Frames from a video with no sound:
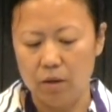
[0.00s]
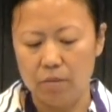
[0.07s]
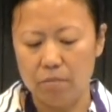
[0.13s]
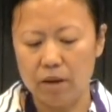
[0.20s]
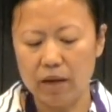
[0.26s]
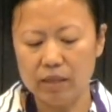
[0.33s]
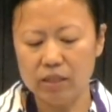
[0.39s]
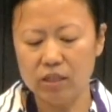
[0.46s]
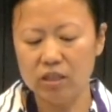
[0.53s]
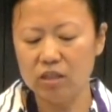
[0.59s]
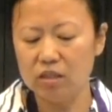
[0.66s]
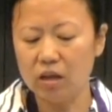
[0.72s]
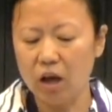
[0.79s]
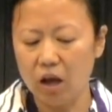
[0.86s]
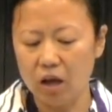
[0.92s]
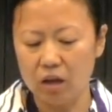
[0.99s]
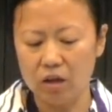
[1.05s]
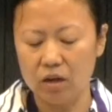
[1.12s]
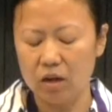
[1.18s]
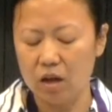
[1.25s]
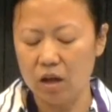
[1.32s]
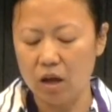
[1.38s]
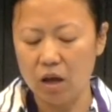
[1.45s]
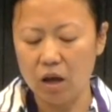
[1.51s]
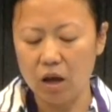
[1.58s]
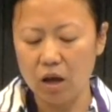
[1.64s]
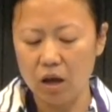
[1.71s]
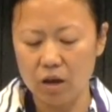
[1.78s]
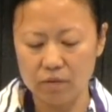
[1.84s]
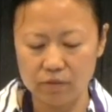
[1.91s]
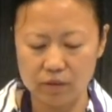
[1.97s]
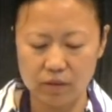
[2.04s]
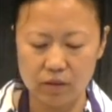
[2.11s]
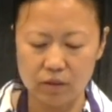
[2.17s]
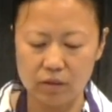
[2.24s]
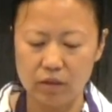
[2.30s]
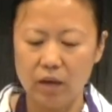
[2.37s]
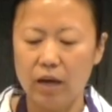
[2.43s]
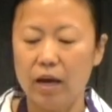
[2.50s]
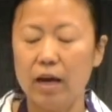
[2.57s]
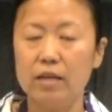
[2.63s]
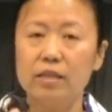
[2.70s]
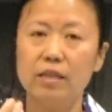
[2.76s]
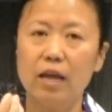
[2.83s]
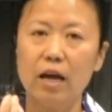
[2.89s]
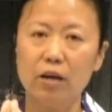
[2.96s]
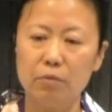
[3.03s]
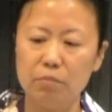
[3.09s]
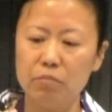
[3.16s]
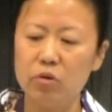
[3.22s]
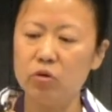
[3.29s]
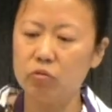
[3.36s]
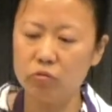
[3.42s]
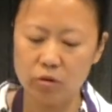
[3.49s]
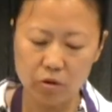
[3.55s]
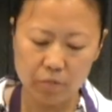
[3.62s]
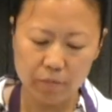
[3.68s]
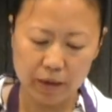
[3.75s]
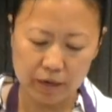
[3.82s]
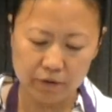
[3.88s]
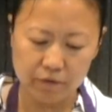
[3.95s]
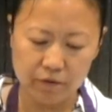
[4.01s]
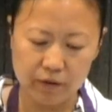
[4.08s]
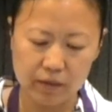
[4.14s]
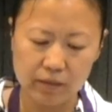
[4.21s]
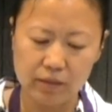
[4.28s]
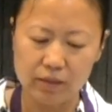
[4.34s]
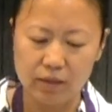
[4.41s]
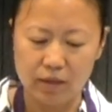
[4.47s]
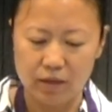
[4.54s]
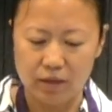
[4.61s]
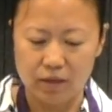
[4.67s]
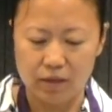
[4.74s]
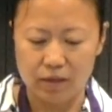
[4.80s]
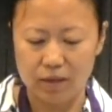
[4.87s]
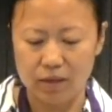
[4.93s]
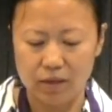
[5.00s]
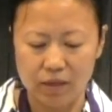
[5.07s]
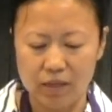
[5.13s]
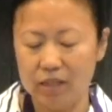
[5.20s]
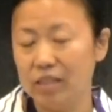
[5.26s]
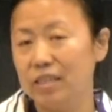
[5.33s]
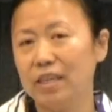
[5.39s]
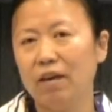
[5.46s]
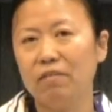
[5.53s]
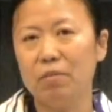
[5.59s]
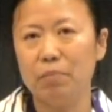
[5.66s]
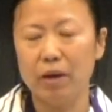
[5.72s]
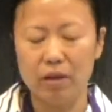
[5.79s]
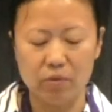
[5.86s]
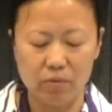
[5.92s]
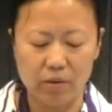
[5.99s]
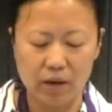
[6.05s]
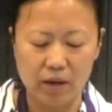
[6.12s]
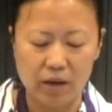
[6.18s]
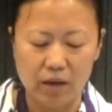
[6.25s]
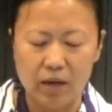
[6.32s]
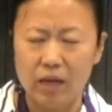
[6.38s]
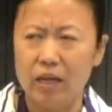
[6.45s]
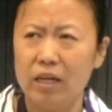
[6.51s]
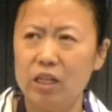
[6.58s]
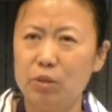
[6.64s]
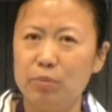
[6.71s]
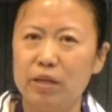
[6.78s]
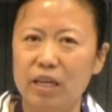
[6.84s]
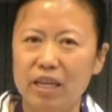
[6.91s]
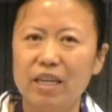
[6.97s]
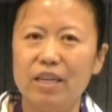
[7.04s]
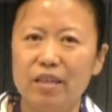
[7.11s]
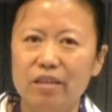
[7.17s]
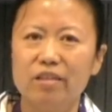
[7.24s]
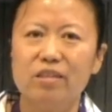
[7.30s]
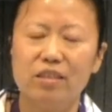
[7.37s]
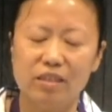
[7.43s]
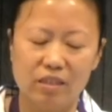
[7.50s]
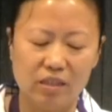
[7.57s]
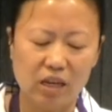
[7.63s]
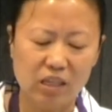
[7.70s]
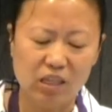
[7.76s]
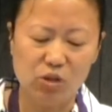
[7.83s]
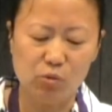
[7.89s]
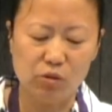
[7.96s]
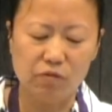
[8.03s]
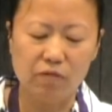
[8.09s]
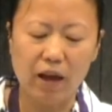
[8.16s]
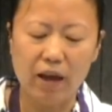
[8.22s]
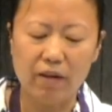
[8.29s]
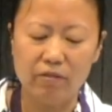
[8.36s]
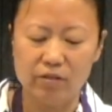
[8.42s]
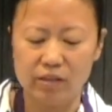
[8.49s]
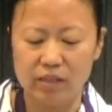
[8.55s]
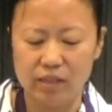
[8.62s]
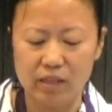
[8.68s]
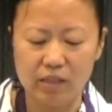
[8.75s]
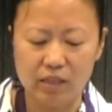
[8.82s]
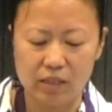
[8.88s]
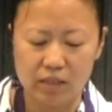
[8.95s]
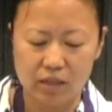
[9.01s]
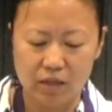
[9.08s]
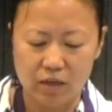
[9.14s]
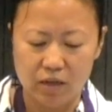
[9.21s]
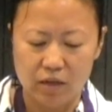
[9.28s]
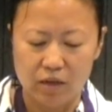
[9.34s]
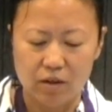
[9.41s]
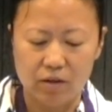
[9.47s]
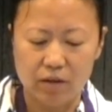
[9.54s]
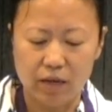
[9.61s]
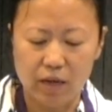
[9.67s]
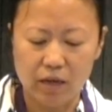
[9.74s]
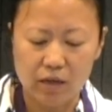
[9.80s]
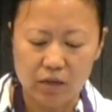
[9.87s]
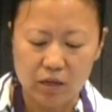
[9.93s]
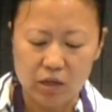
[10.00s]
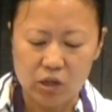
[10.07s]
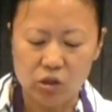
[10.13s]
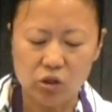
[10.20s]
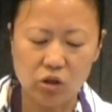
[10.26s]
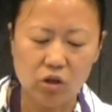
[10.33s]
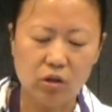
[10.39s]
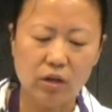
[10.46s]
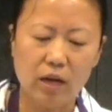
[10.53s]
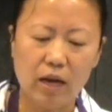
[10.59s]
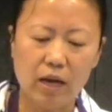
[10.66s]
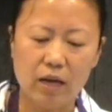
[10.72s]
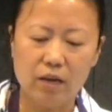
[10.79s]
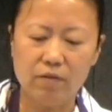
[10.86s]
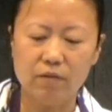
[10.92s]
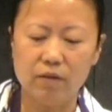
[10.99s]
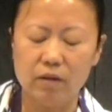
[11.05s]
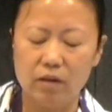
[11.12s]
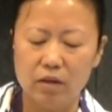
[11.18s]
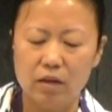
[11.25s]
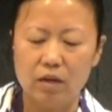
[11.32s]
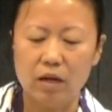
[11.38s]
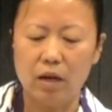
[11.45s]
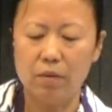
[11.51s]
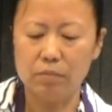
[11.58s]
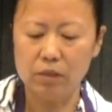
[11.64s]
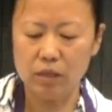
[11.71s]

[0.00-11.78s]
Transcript: My son loves this. Has a lot of mineral benefits. He's 7, by the way. He's been eating this since he was 5 or 6. Okay, so it kind of comes